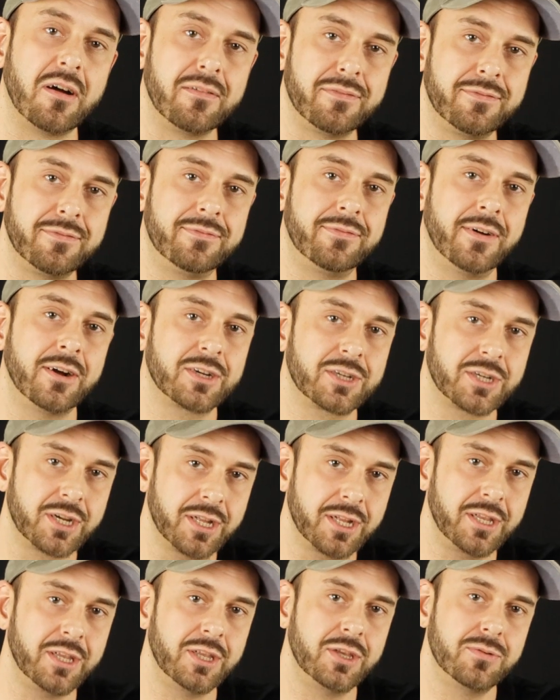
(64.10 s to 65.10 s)

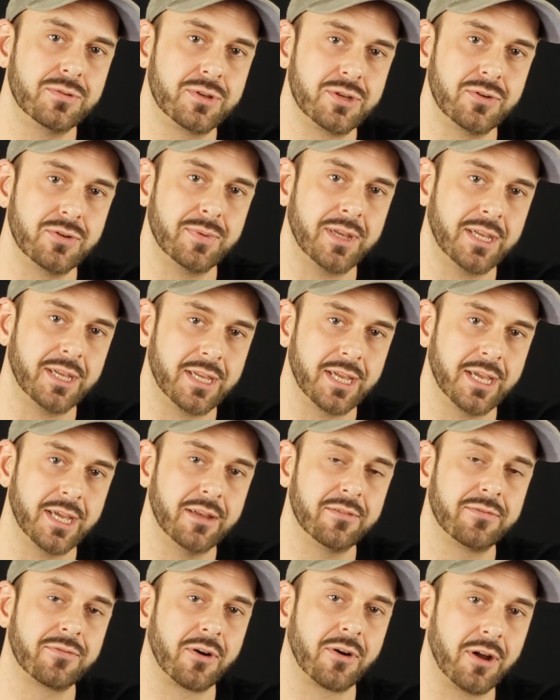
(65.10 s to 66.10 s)
functioning YouTubing kit
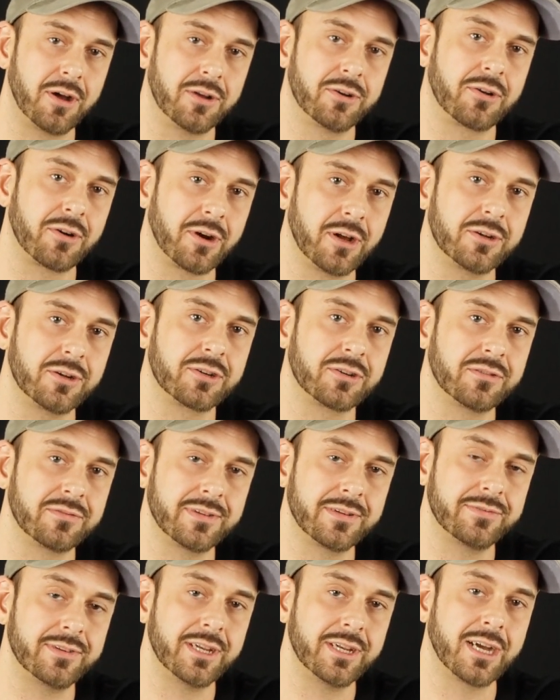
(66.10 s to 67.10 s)
for under
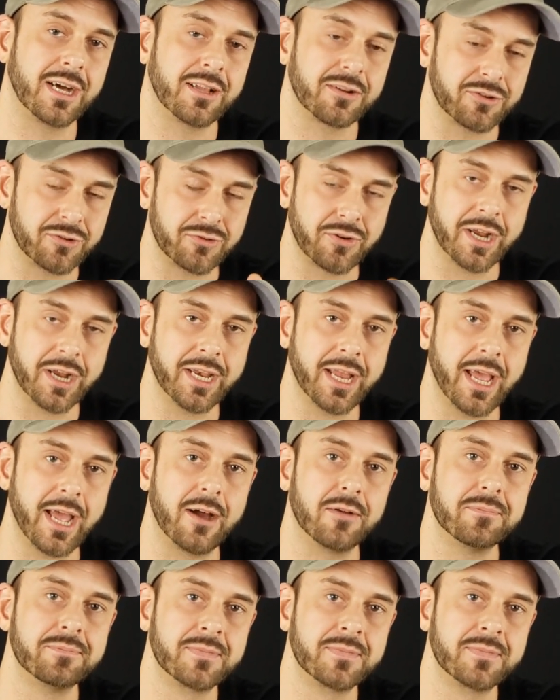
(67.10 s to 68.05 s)
$150 right now.